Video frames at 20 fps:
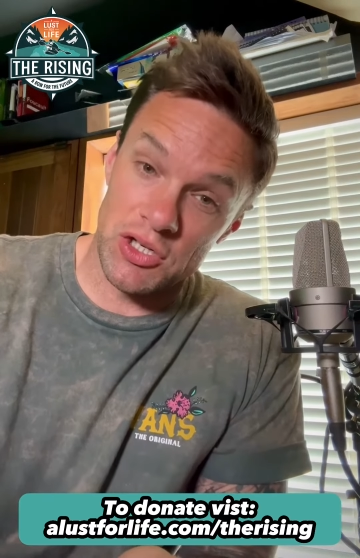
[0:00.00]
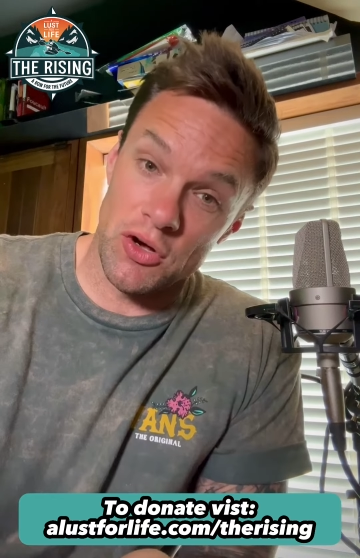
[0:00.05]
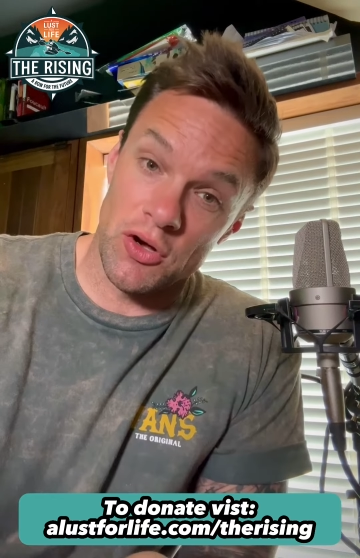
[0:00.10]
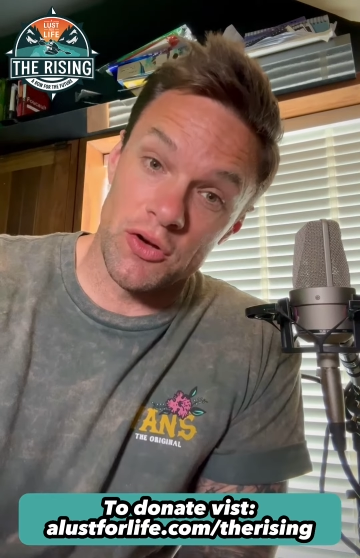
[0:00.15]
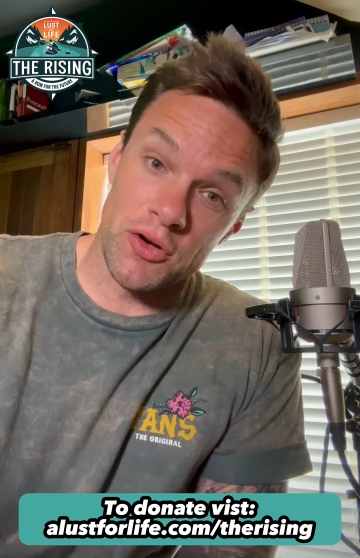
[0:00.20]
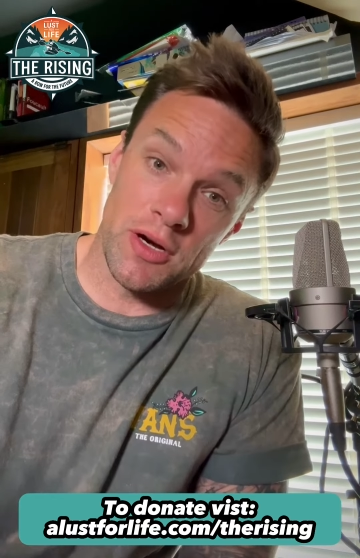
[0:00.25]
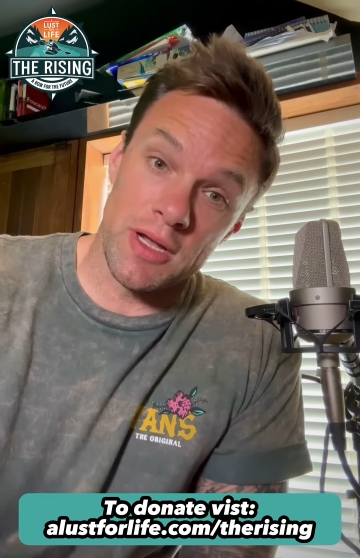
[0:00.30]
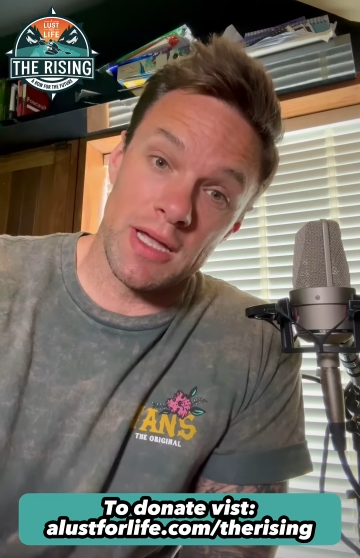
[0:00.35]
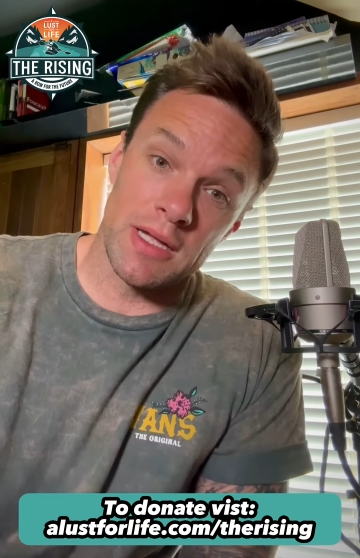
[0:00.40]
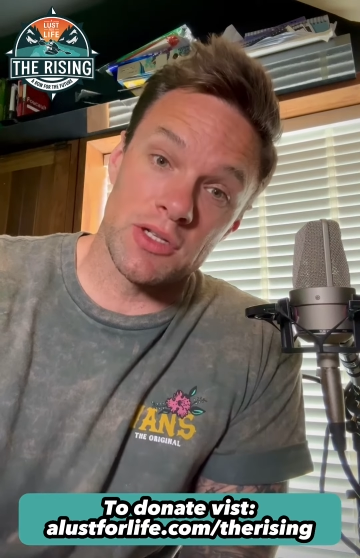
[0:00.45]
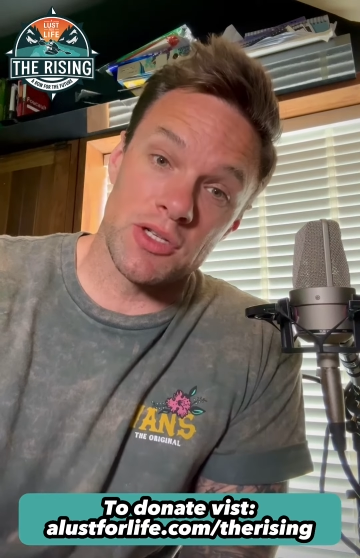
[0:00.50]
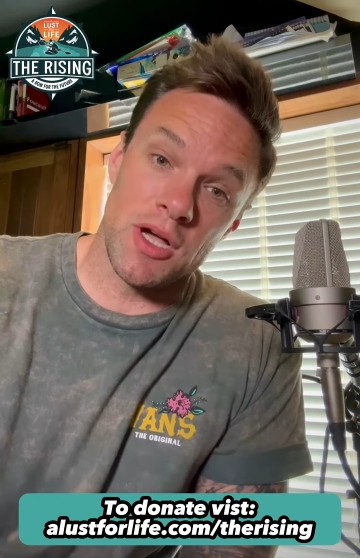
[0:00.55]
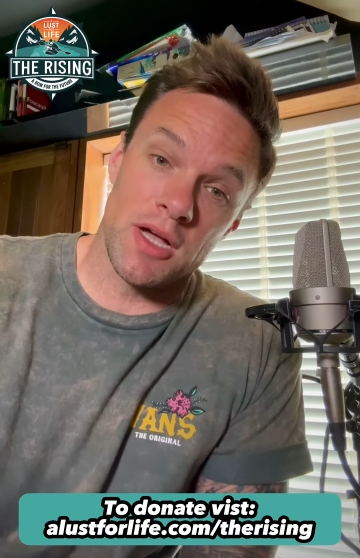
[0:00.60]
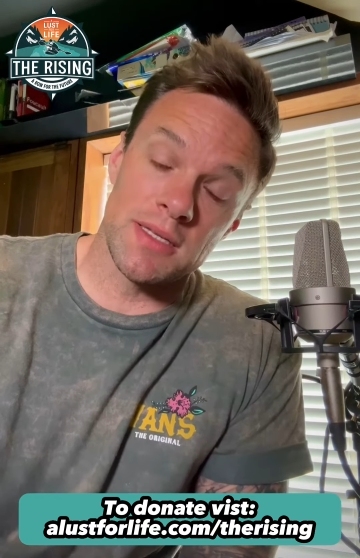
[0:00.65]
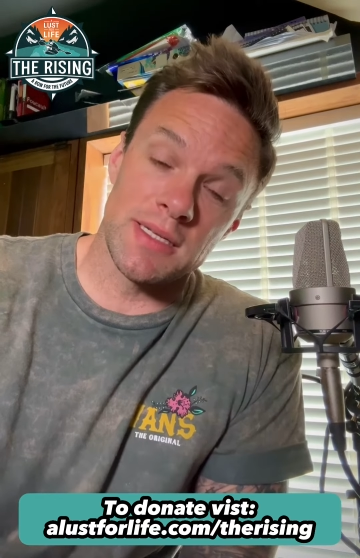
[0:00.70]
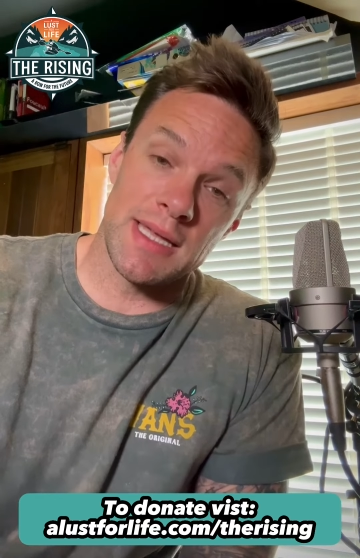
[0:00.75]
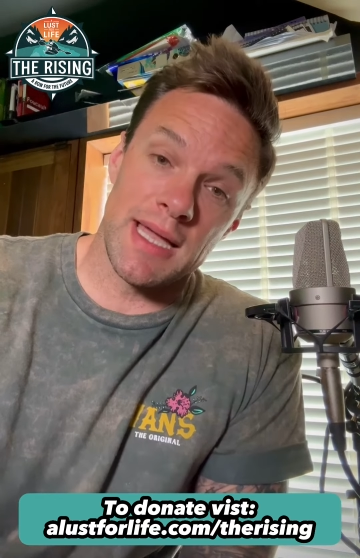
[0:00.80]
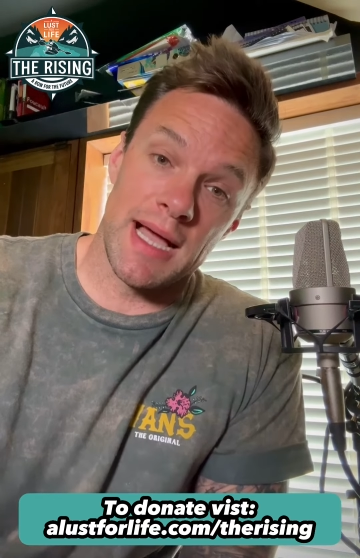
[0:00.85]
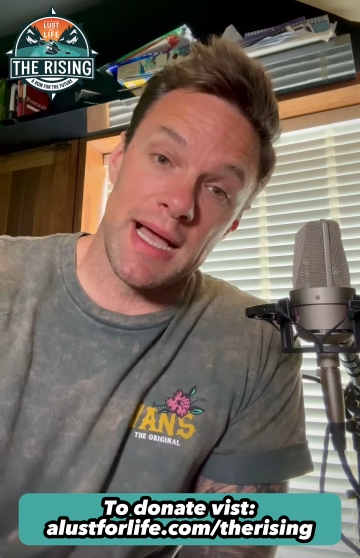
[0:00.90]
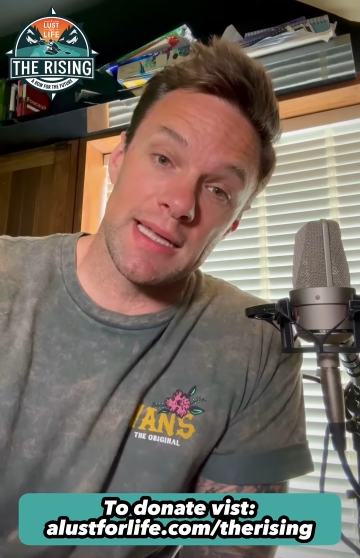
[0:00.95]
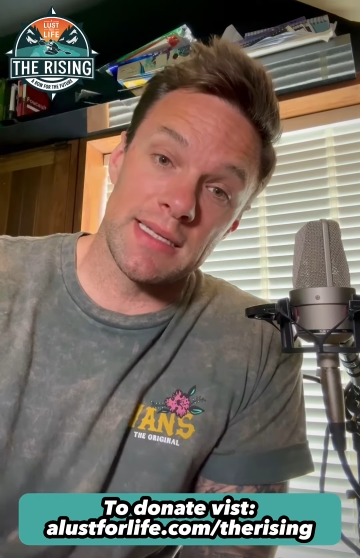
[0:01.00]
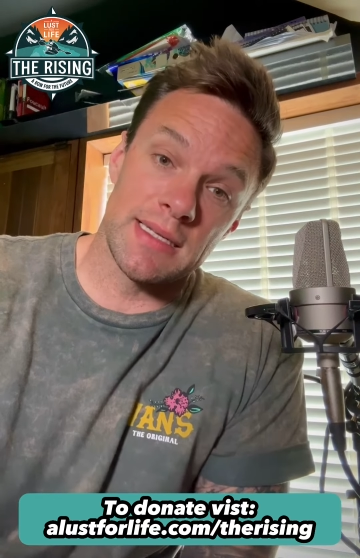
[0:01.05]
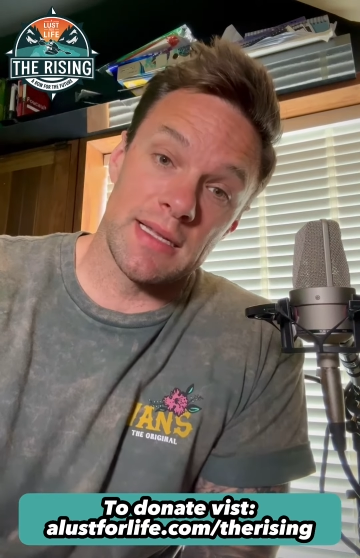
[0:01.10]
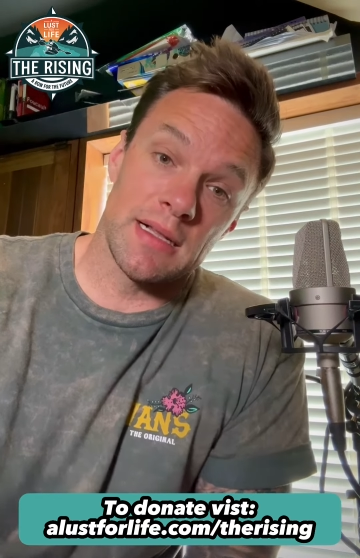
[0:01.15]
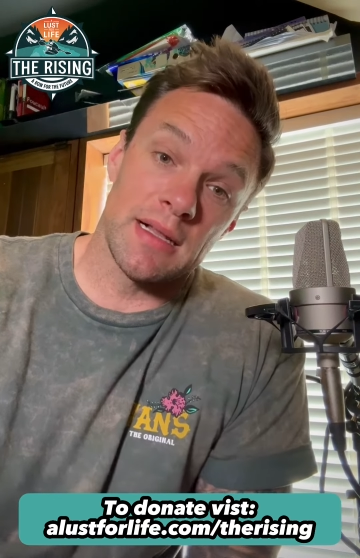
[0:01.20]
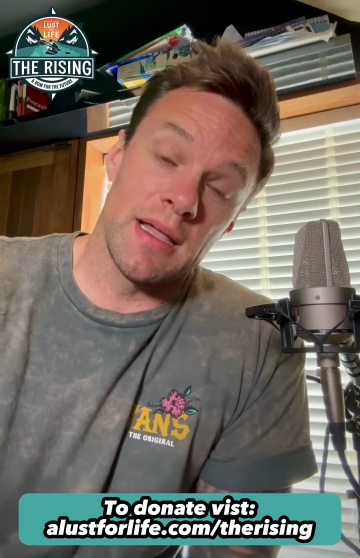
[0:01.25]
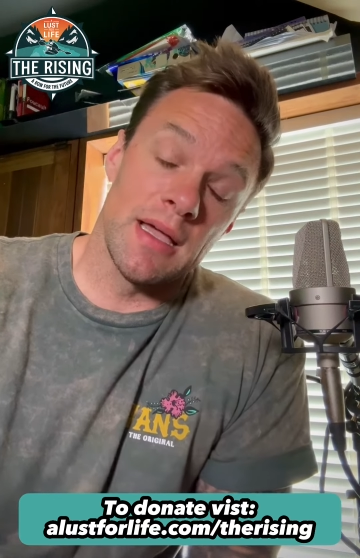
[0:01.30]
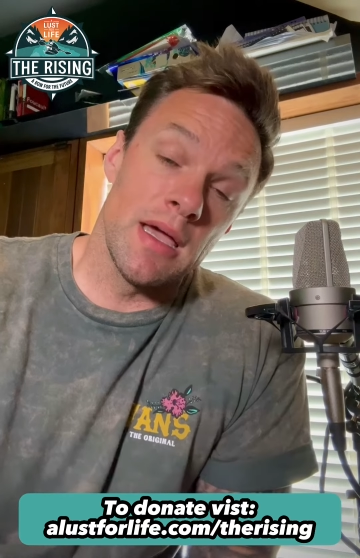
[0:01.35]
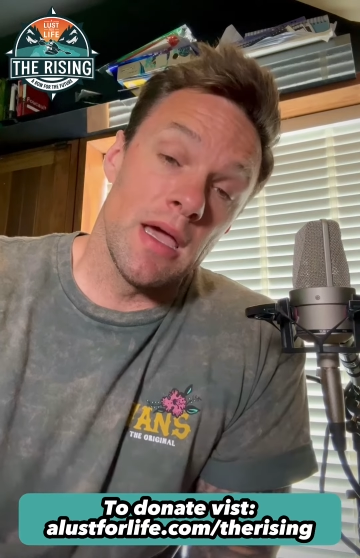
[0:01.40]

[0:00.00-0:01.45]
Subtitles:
under King John's Castle